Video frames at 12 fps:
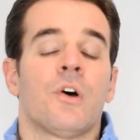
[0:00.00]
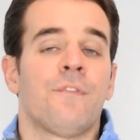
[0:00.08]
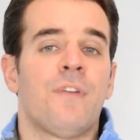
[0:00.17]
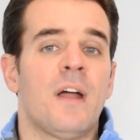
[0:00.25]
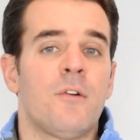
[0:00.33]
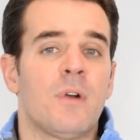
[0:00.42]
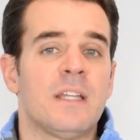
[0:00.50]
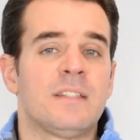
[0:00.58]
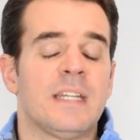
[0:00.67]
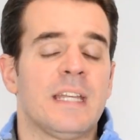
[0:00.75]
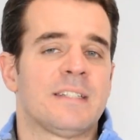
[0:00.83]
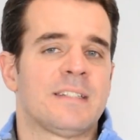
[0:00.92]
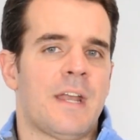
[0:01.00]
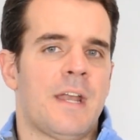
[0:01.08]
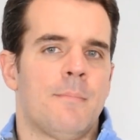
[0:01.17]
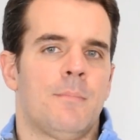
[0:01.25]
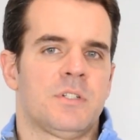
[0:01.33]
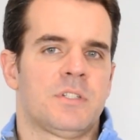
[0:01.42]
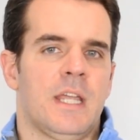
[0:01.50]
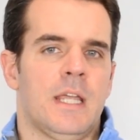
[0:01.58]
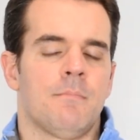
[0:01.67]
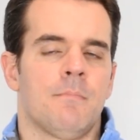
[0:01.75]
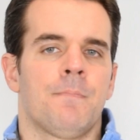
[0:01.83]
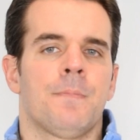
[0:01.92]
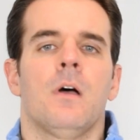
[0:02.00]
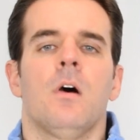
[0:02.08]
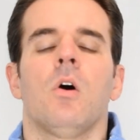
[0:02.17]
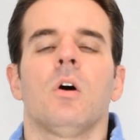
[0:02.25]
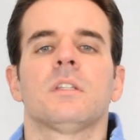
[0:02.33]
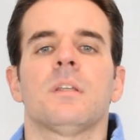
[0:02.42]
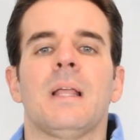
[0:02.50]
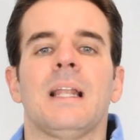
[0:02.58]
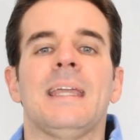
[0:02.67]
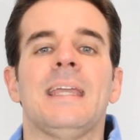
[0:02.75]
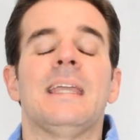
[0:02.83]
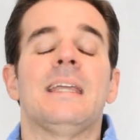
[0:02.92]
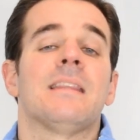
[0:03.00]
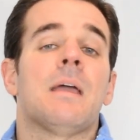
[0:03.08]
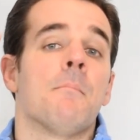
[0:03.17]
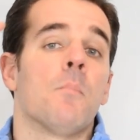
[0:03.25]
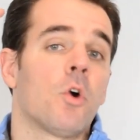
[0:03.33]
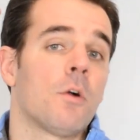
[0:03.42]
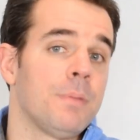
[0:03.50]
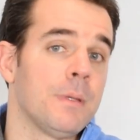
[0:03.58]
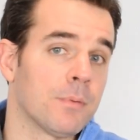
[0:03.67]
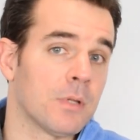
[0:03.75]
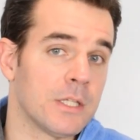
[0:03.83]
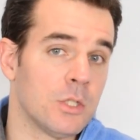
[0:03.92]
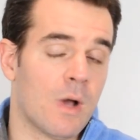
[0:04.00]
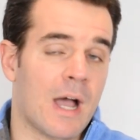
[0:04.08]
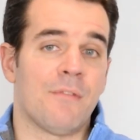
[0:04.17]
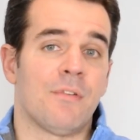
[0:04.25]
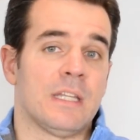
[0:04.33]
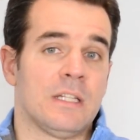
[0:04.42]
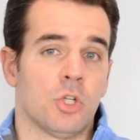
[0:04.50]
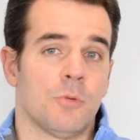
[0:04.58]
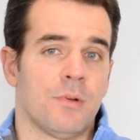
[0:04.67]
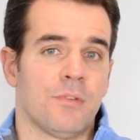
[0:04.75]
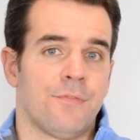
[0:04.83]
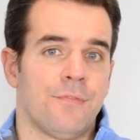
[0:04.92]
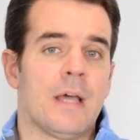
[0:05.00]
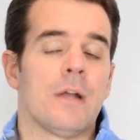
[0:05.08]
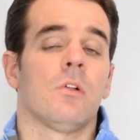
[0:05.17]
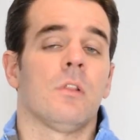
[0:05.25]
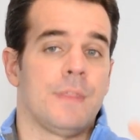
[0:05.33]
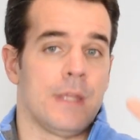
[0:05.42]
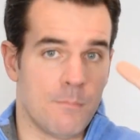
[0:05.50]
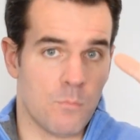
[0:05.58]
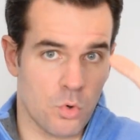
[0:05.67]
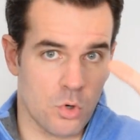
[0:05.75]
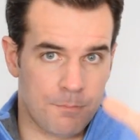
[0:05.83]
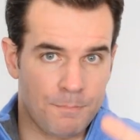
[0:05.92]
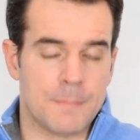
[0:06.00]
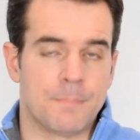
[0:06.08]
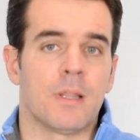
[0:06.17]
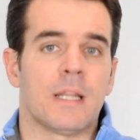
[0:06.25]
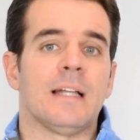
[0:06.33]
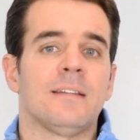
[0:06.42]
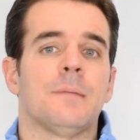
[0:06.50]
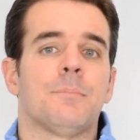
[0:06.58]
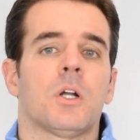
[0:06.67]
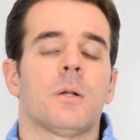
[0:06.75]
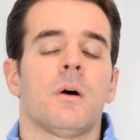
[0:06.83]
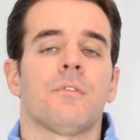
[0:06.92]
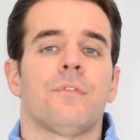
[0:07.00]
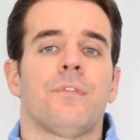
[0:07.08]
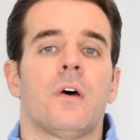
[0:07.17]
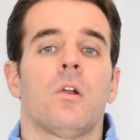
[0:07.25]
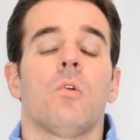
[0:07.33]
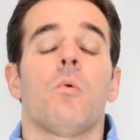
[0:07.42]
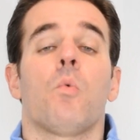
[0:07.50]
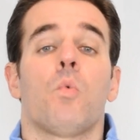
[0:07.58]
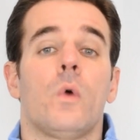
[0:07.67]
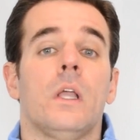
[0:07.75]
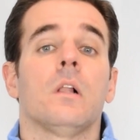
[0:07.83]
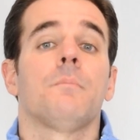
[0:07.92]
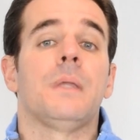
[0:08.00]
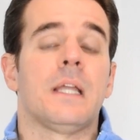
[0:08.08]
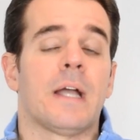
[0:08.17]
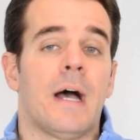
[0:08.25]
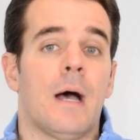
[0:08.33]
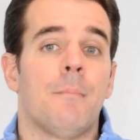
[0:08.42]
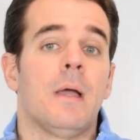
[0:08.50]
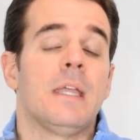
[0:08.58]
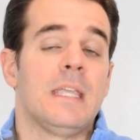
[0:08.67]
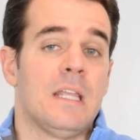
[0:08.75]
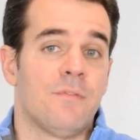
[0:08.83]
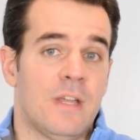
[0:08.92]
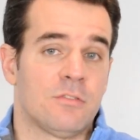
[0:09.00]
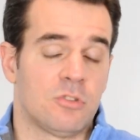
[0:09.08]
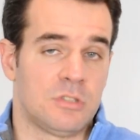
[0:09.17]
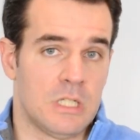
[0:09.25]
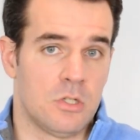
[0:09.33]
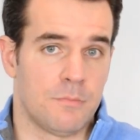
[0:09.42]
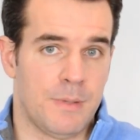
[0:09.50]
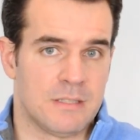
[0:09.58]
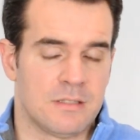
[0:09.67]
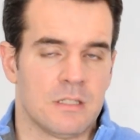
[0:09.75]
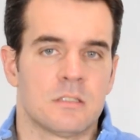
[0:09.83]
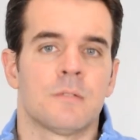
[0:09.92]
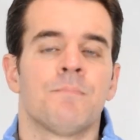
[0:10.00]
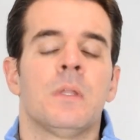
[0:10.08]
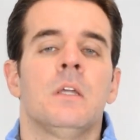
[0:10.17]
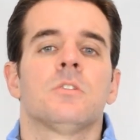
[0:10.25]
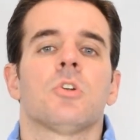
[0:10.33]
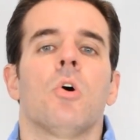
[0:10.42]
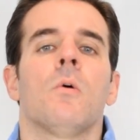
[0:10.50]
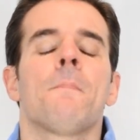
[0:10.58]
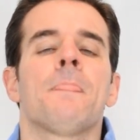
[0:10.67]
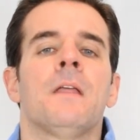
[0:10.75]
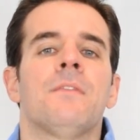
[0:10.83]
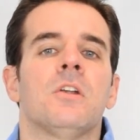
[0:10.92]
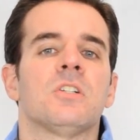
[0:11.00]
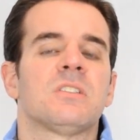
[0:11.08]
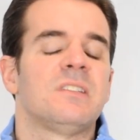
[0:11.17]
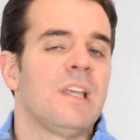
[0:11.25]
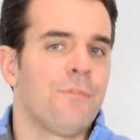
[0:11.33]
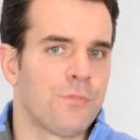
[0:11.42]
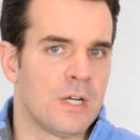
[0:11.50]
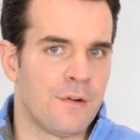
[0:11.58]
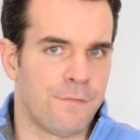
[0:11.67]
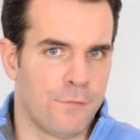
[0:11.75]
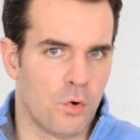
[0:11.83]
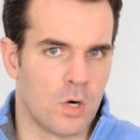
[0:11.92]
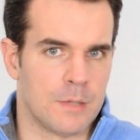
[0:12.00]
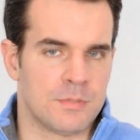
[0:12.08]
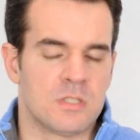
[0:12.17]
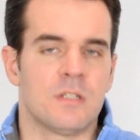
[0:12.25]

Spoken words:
fundraising is a numbers game. Ultimately, the more people that you have at the top of the funnel, the more people that are at the bottom of the funnel will become investors in your business. So there's different forms